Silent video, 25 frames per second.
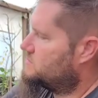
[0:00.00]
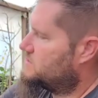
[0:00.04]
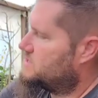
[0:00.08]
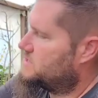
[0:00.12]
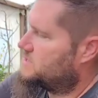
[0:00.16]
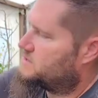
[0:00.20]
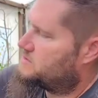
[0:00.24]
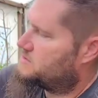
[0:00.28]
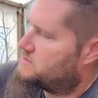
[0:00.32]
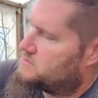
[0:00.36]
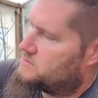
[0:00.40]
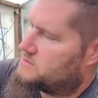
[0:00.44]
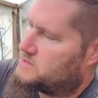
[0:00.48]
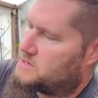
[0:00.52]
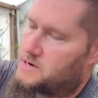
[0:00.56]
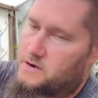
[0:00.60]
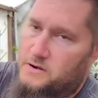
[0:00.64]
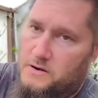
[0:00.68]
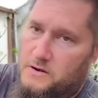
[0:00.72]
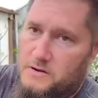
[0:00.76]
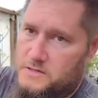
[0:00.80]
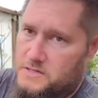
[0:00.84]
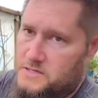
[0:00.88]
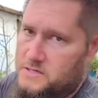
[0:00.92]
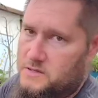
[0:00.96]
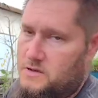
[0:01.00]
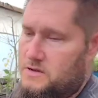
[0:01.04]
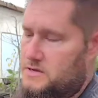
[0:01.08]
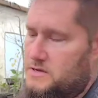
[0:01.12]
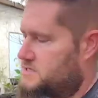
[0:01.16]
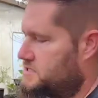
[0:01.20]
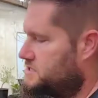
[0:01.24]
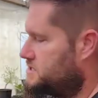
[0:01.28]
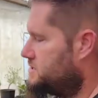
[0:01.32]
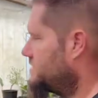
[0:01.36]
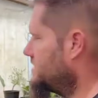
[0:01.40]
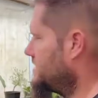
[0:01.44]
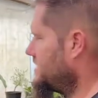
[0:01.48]
and let it grow and let it grow as long
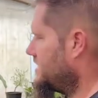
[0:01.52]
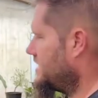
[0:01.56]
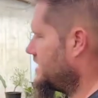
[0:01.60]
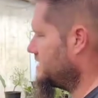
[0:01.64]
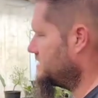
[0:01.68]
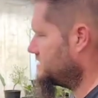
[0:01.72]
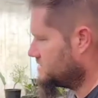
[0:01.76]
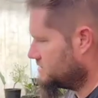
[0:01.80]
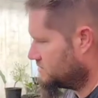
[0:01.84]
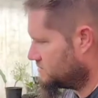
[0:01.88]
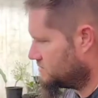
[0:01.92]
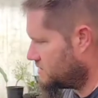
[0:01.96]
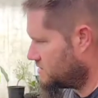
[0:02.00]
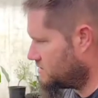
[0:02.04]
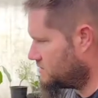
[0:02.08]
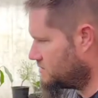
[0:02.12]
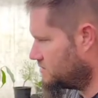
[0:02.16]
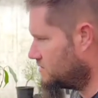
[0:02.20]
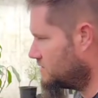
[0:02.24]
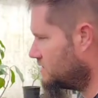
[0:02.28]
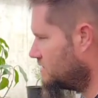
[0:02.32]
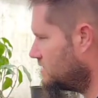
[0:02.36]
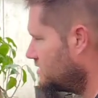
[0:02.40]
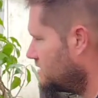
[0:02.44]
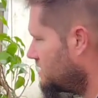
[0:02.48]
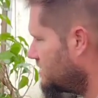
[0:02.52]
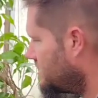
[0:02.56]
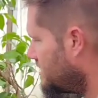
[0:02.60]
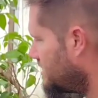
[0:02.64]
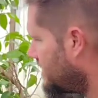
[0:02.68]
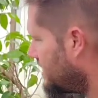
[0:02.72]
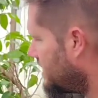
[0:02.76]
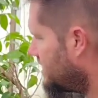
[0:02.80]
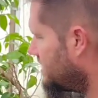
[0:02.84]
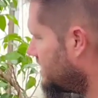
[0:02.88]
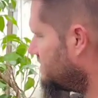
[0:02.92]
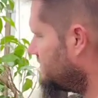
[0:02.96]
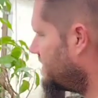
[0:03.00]
as you can get it to grow.
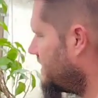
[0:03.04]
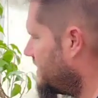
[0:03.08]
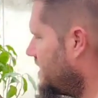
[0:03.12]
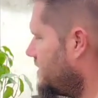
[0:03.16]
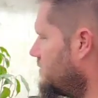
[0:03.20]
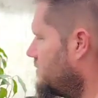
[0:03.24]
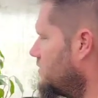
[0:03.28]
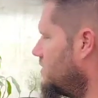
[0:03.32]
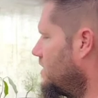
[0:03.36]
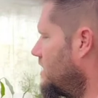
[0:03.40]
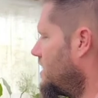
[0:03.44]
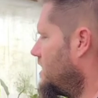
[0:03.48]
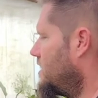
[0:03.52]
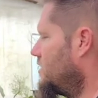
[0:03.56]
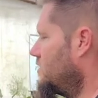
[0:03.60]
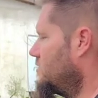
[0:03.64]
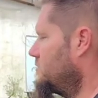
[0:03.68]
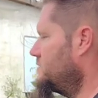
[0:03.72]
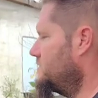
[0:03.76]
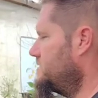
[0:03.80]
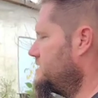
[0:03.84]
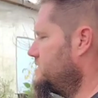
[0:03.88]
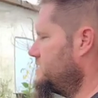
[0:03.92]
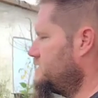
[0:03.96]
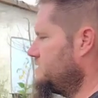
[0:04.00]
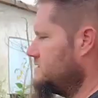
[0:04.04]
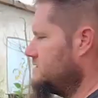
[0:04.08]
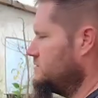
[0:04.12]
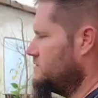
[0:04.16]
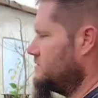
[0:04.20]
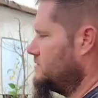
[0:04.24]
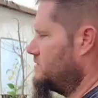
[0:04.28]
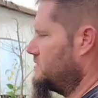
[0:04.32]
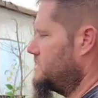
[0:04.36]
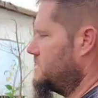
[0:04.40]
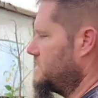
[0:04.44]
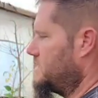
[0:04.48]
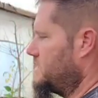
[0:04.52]
And that will help
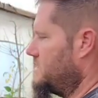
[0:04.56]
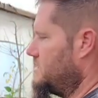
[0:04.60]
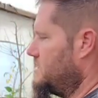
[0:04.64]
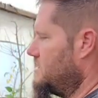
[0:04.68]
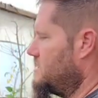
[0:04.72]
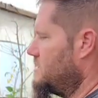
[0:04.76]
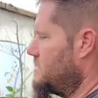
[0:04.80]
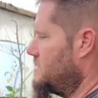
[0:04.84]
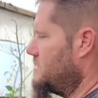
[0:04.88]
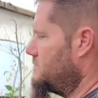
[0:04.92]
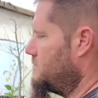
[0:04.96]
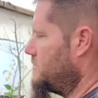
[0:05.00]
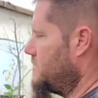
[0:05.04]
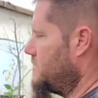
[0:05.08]
to thicken it up